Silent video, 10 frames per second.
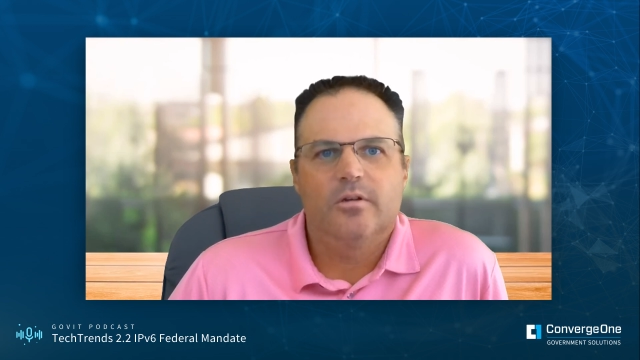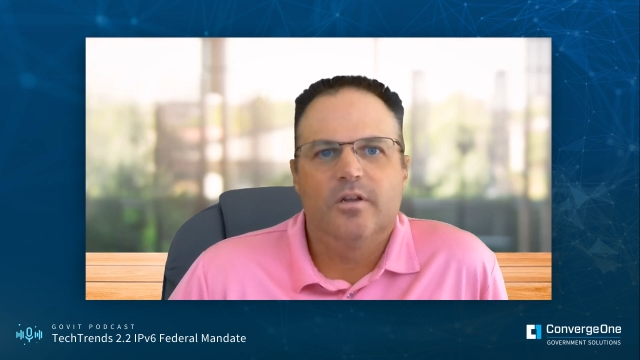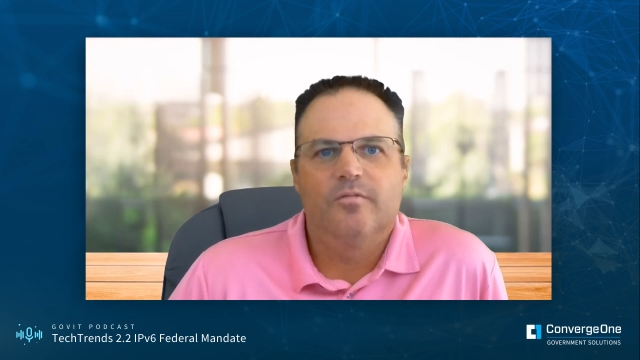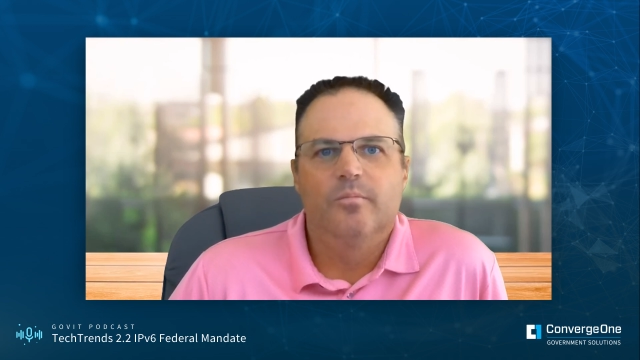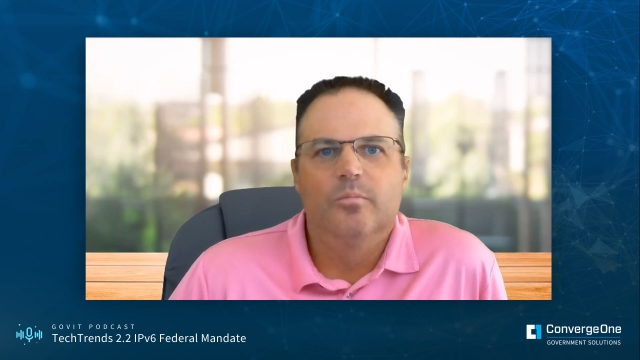
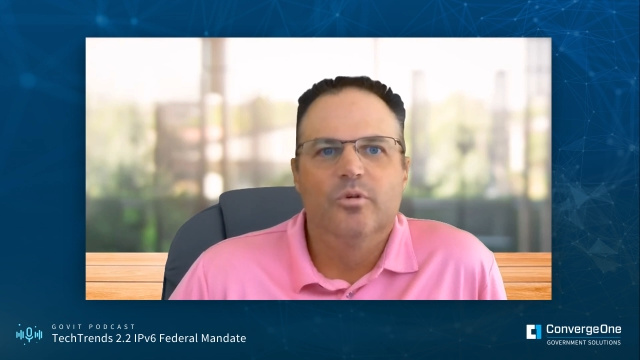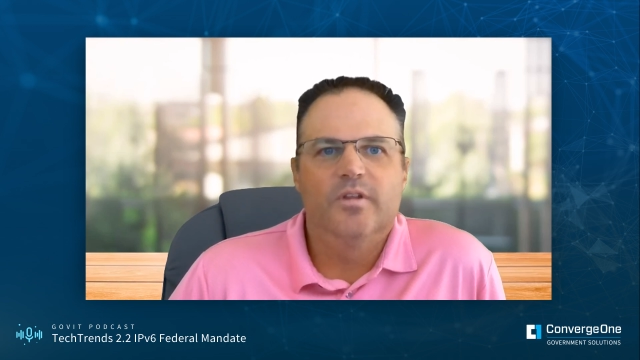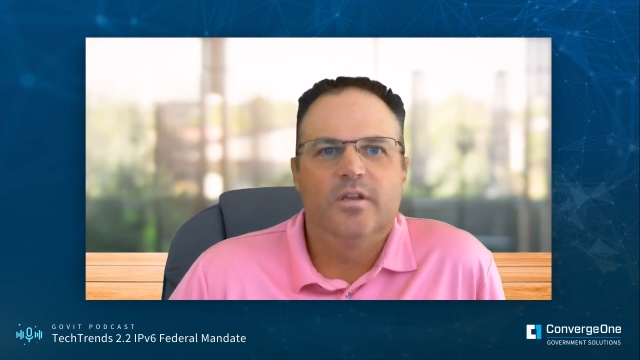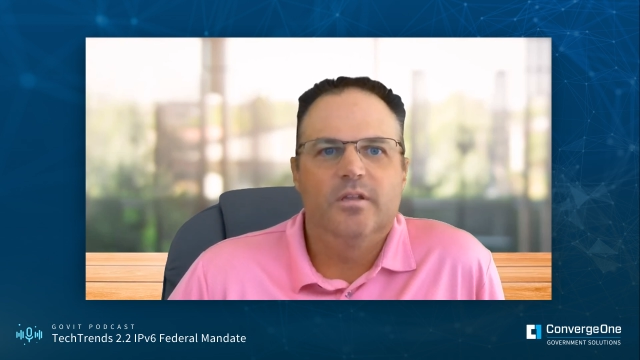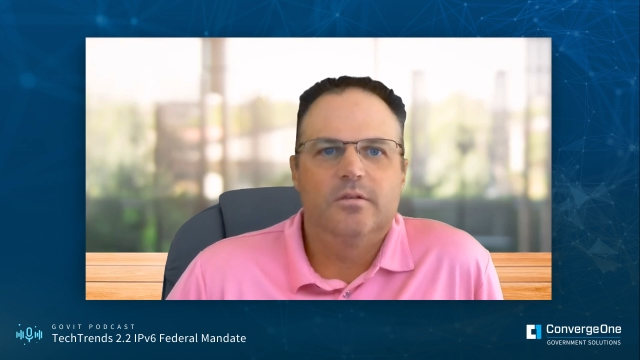Kind of
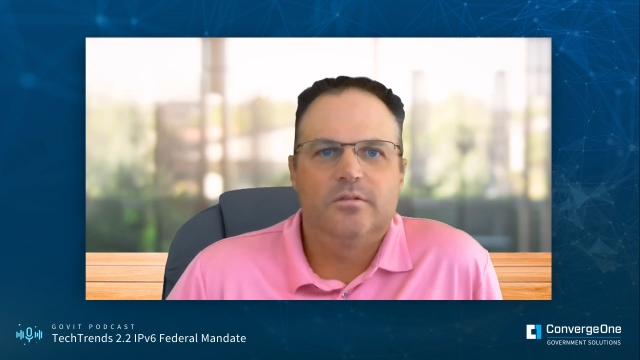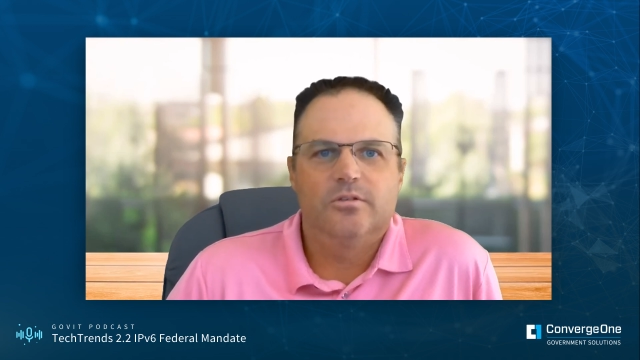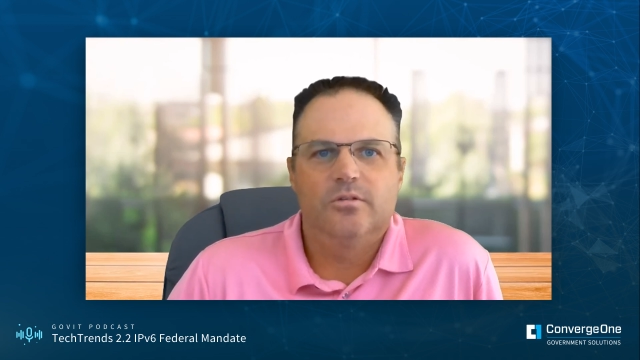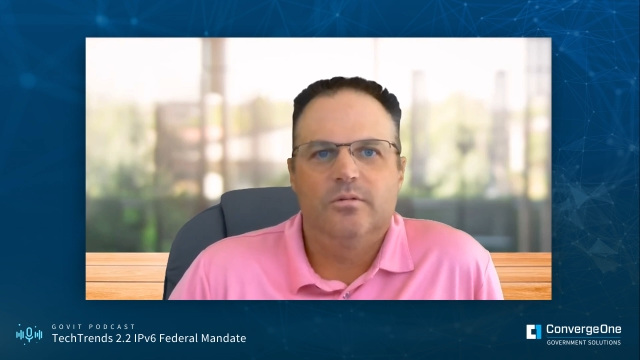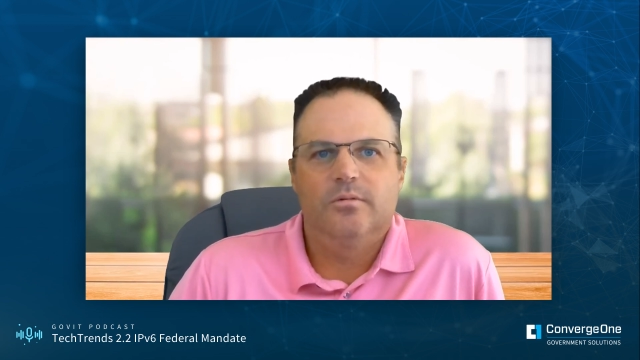moving
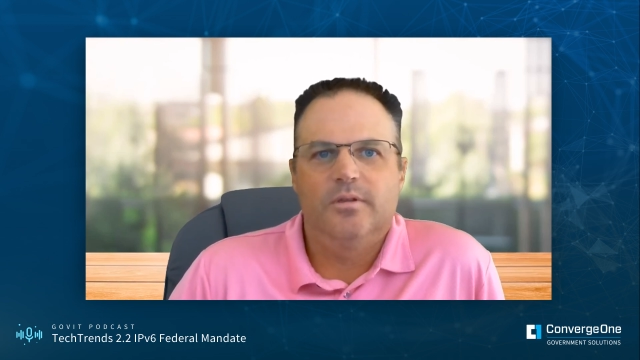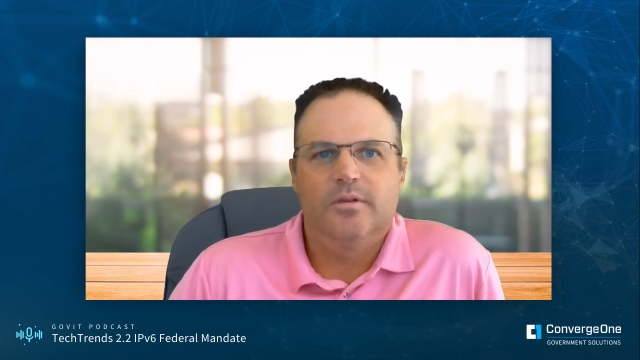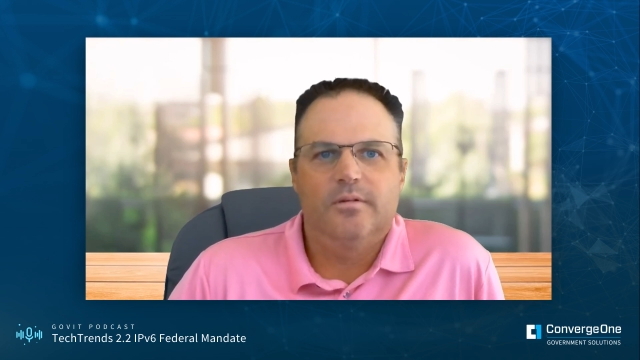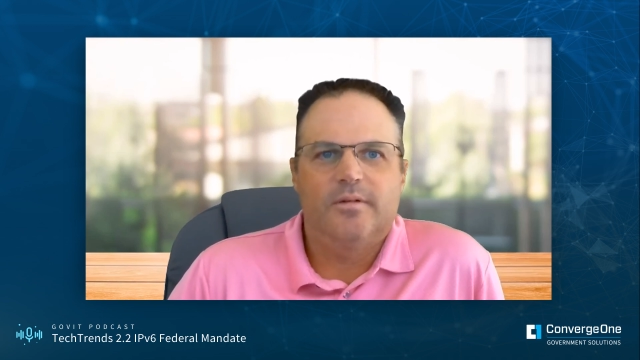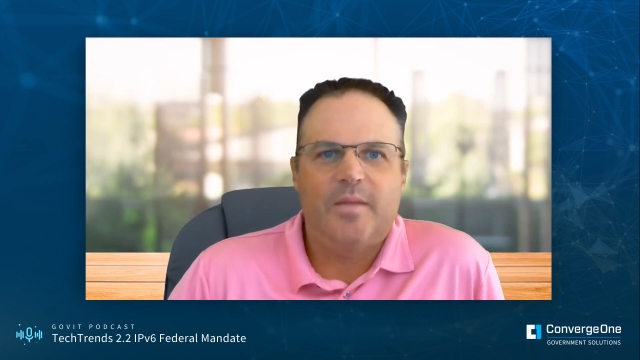into
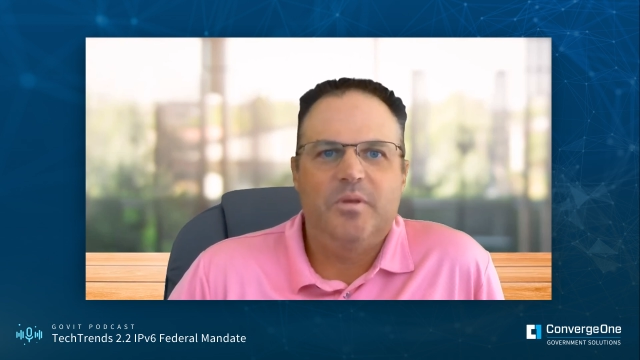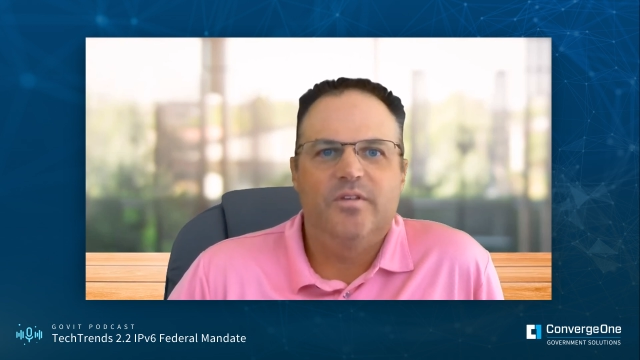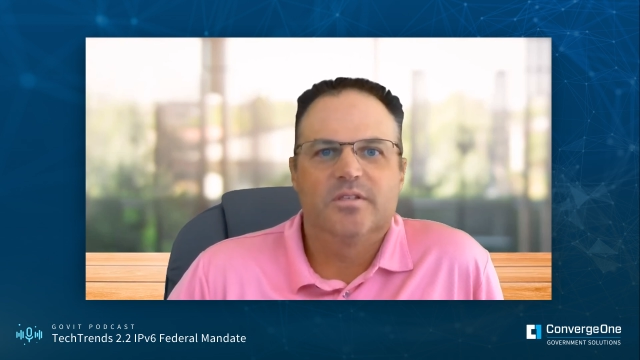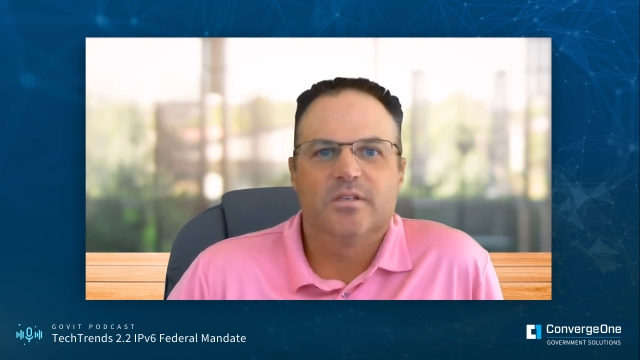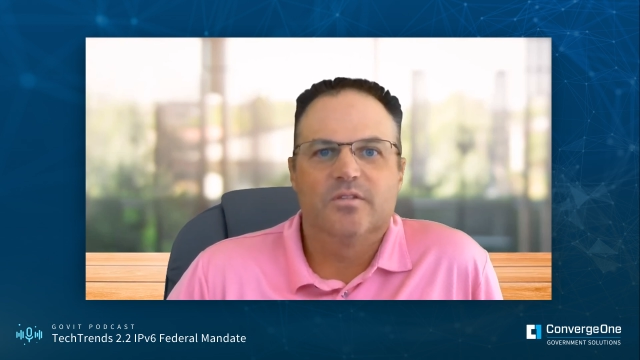an
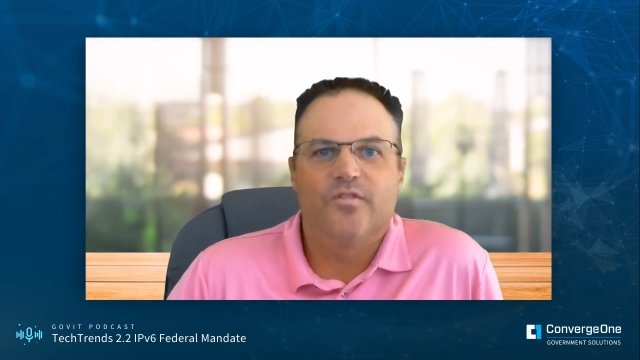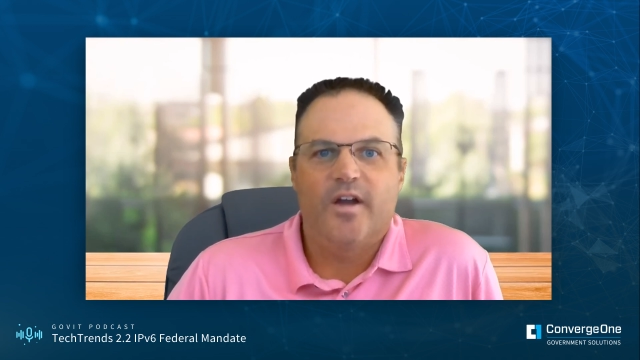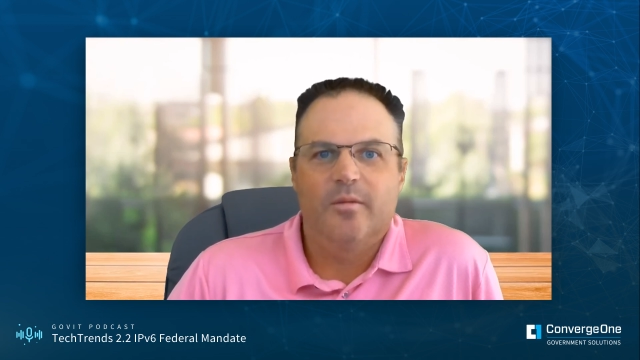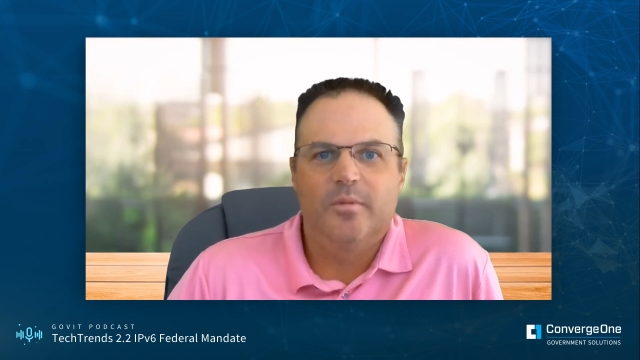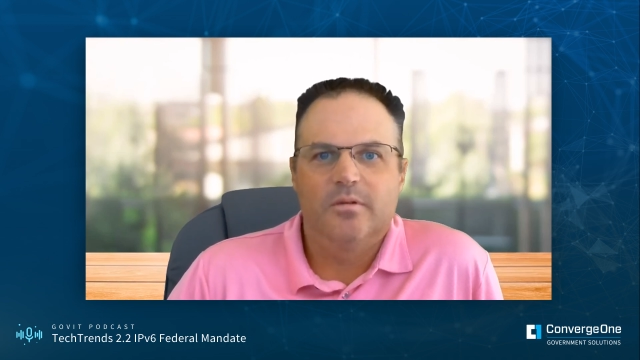IPv6
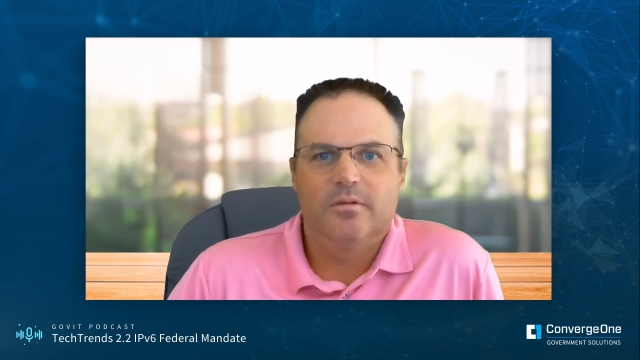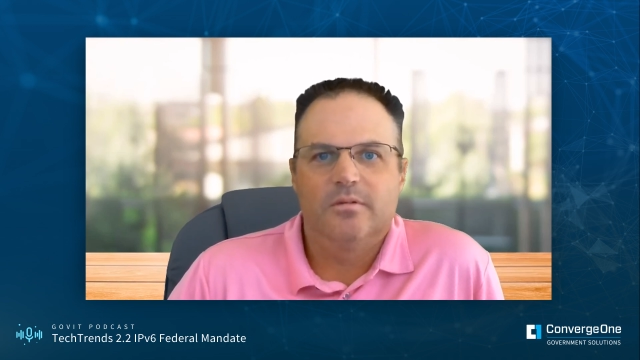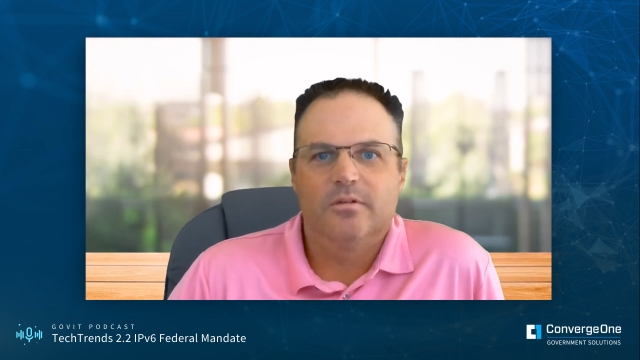environment,